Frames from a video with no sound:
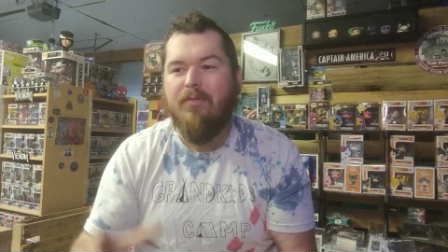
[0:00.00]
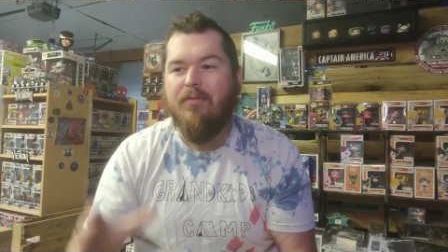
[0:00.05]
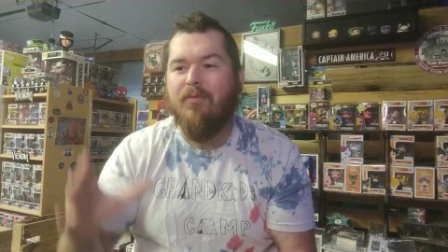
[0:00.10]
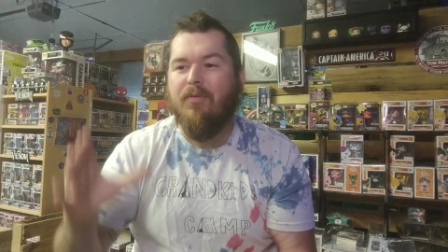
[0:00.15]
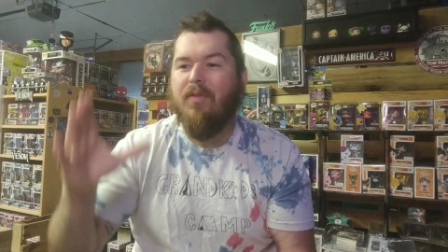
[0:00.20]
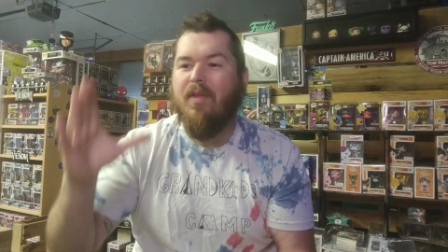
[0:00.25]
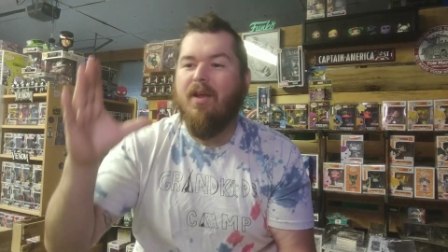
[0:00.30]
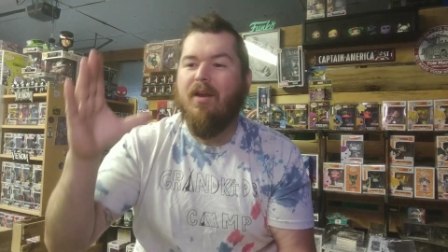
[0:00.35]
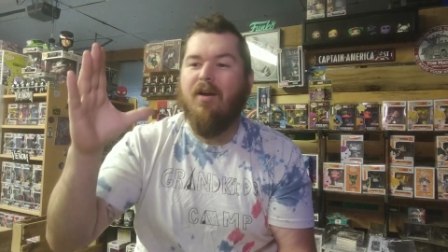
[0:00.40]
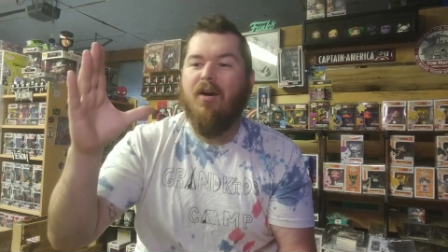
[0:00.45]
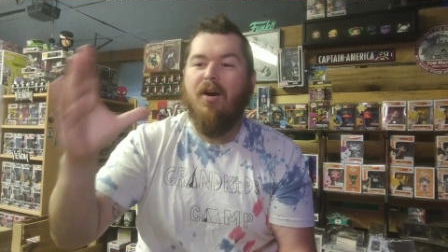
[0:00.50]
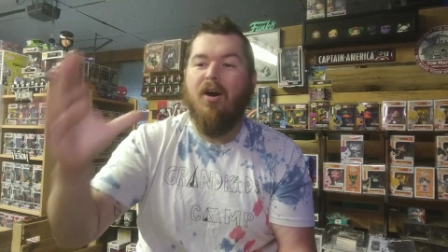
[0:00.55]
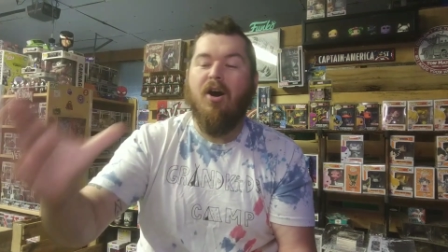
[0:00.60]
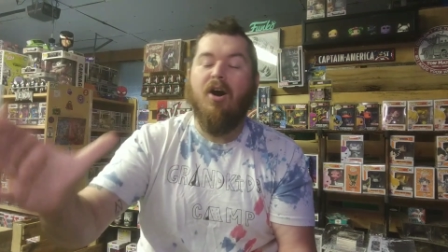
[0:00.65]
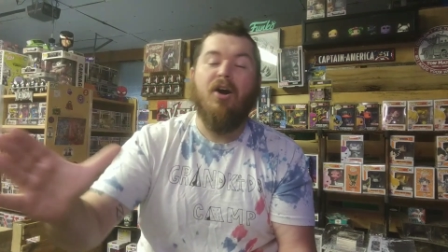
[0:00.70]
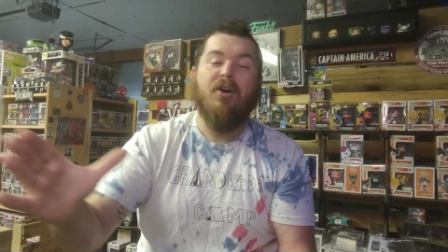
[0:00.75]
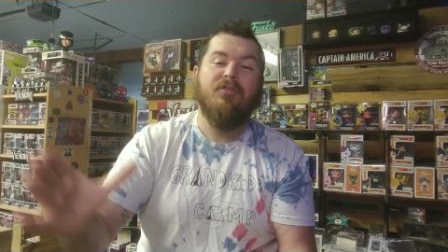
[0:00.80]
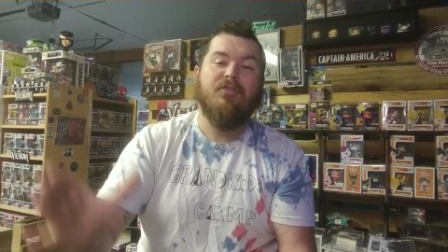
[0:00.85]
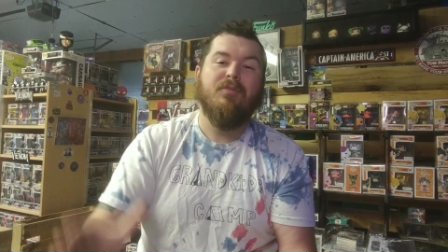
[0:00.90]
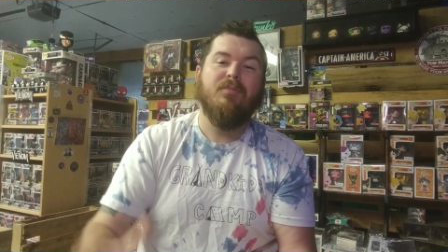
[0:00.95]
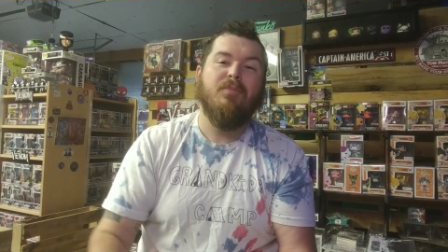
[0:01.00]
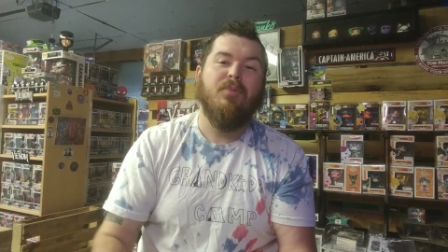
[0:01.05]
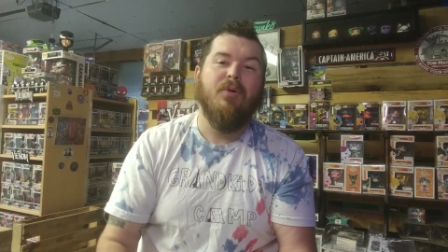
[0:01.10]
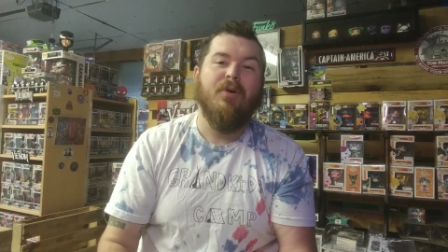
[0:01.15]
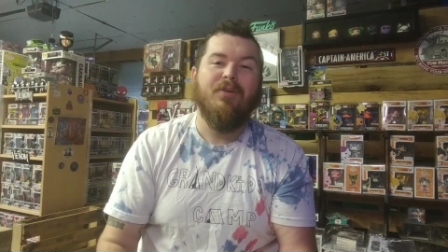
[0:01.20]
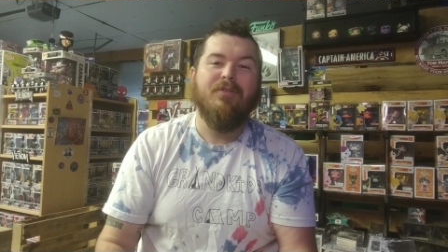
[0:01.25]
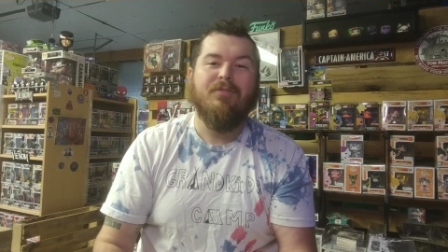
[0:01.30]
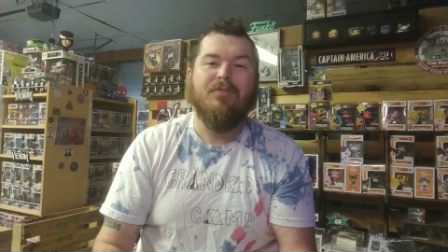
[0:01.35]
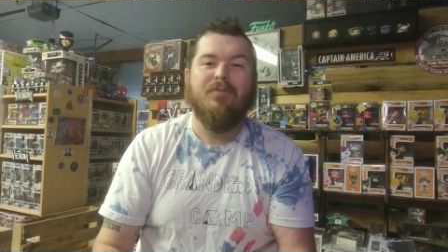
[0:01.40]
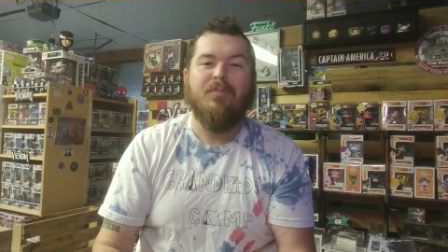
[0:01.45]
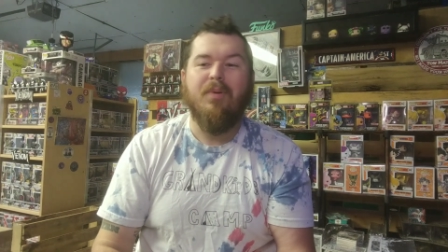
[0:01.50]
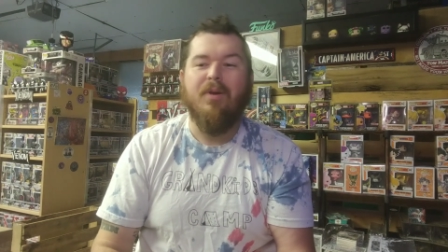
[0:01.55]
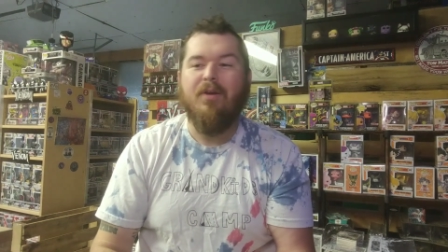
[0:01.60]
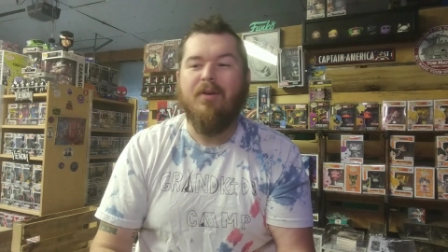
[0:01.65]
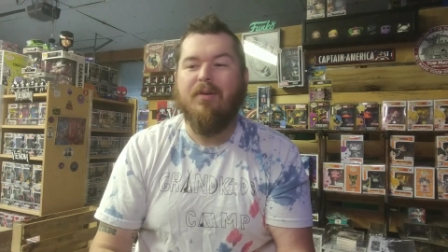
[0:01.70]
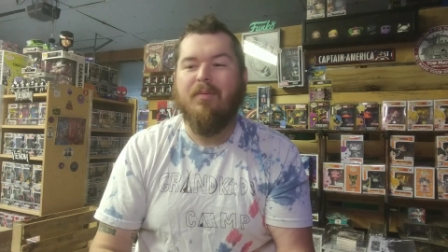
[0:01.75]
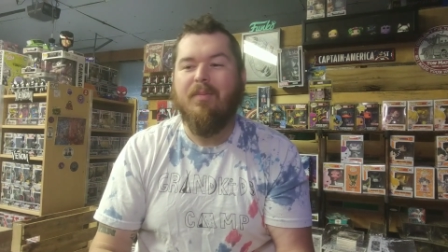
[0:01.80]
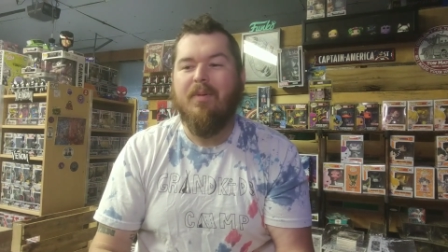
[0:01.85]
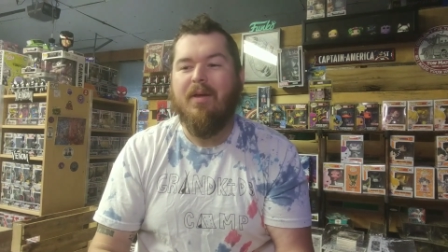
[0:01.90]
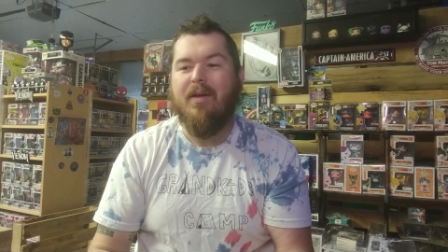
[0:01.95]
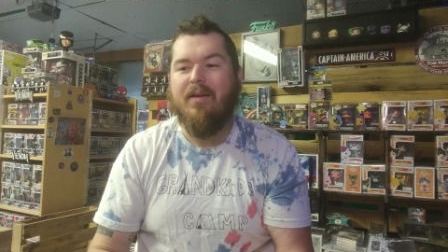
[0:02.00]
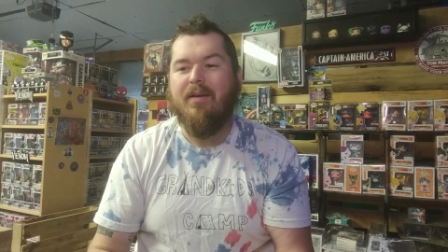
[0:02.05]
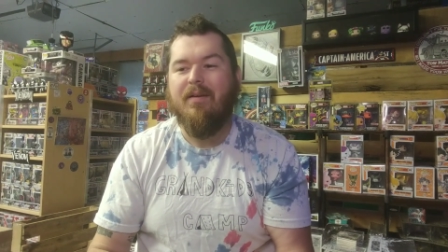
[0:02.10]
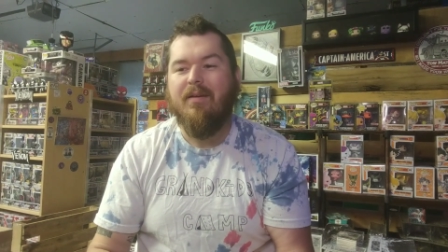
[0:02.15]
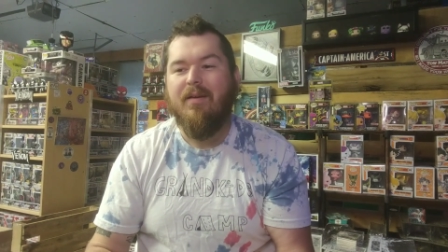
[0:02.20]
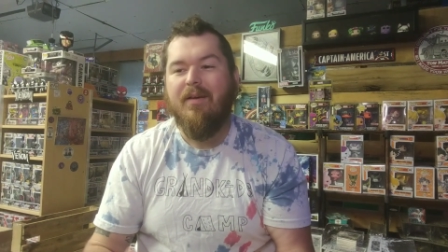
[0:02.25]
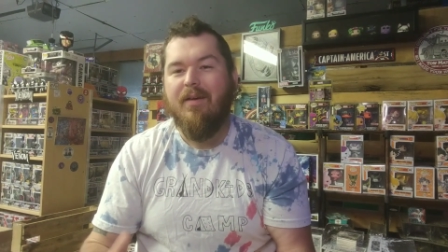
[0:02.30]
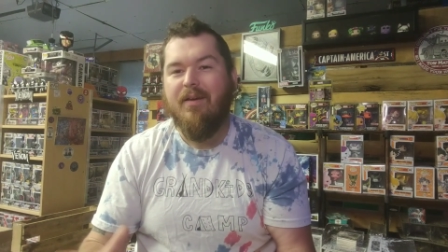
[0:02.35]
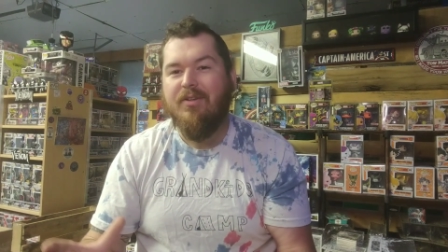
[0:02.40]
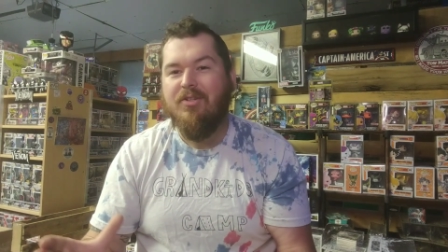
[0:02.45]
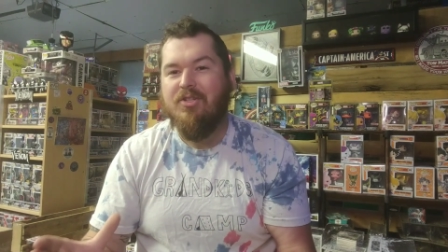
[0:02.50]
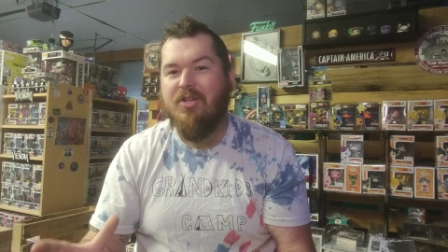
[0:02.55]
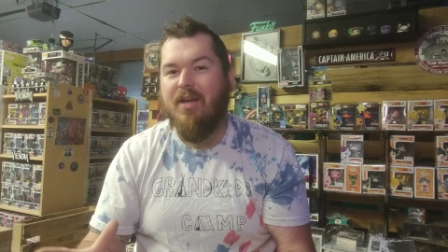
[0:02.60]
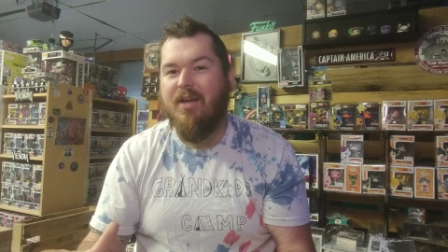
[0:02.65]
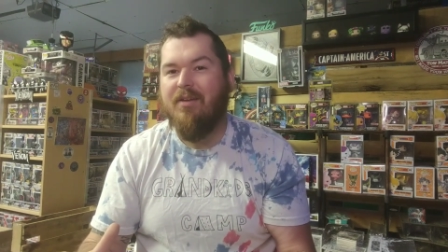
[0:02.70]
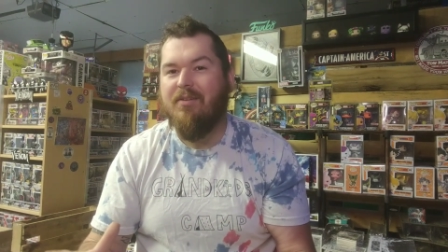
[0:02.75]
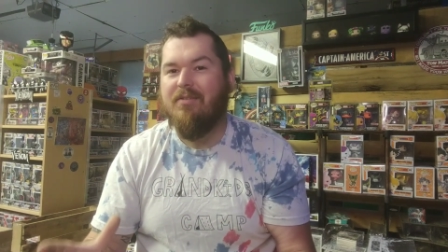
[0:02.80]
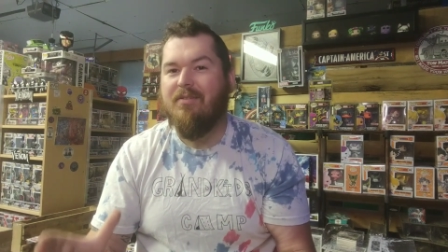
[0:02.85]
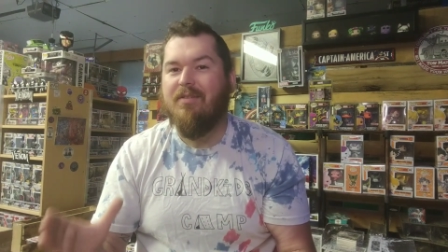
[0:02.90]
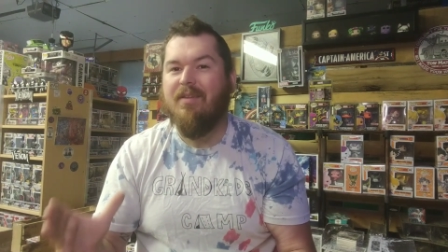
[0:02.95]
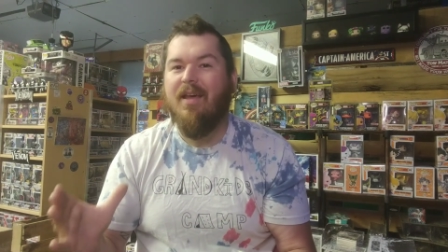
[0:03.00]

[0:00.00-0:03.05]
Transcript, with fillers: for that awesome Poison Spider-Man chase.